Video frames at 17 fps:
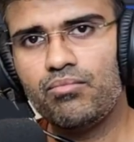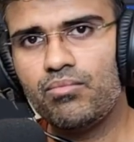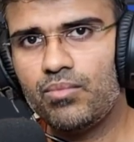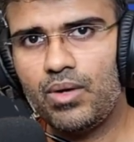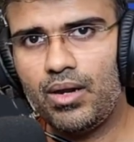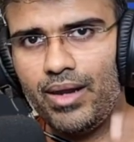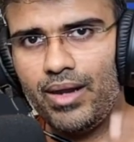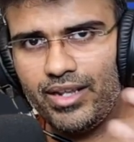
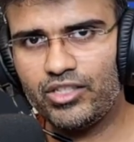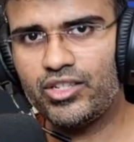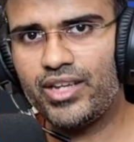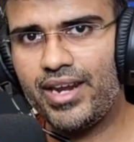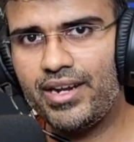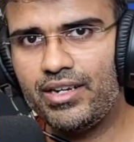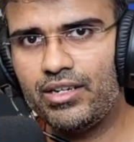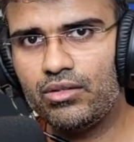let's
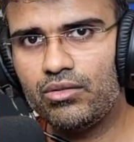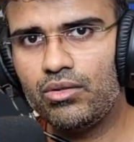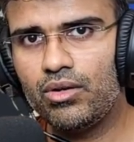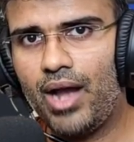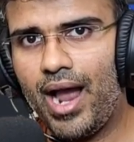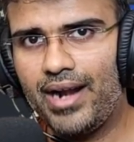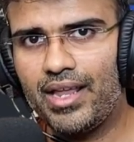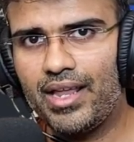get into
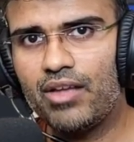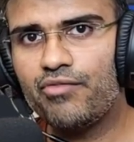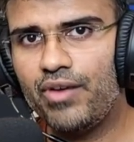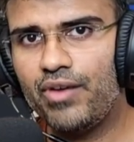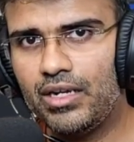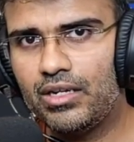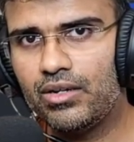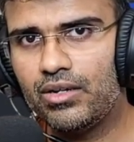adding
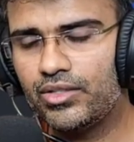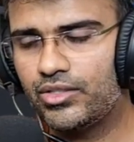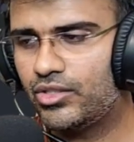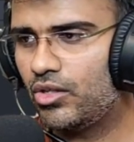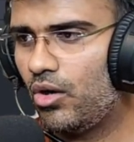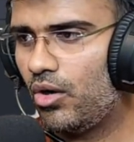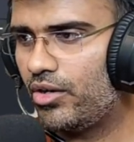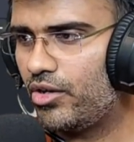
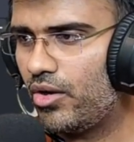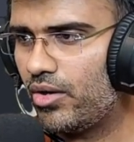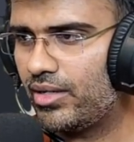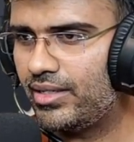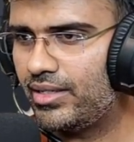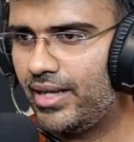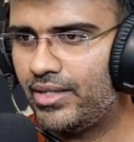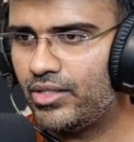filters on your
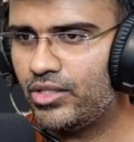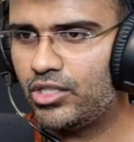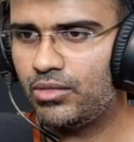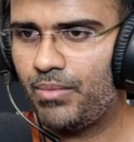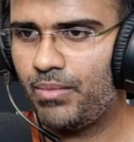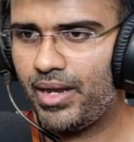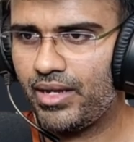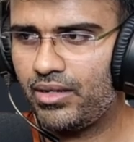condenser
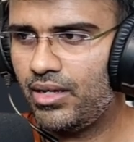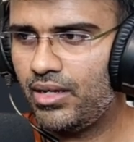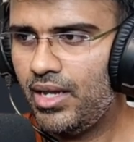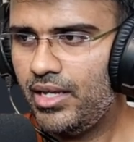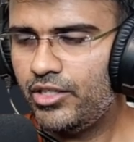mic.